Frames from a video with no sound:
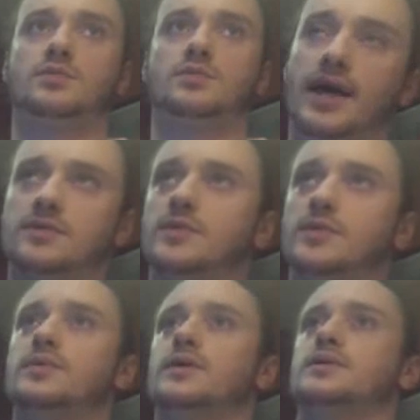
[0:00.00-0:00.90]
that
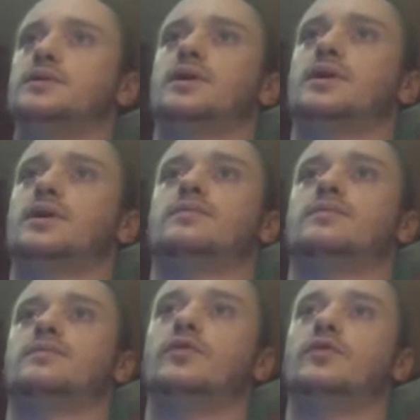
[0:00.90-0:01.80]
actually came before
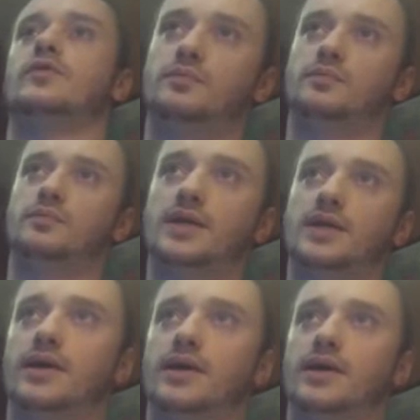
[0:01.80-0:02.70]
the
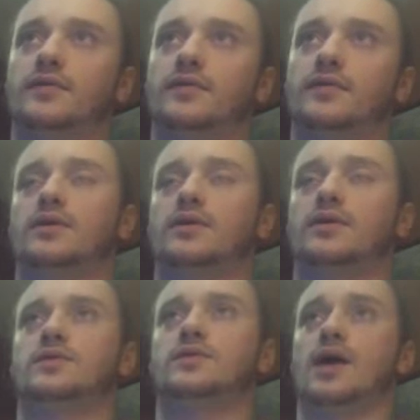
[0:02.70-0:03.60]
back surgery
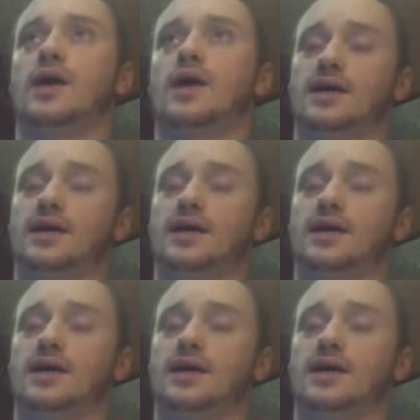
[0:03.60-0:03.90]
did, and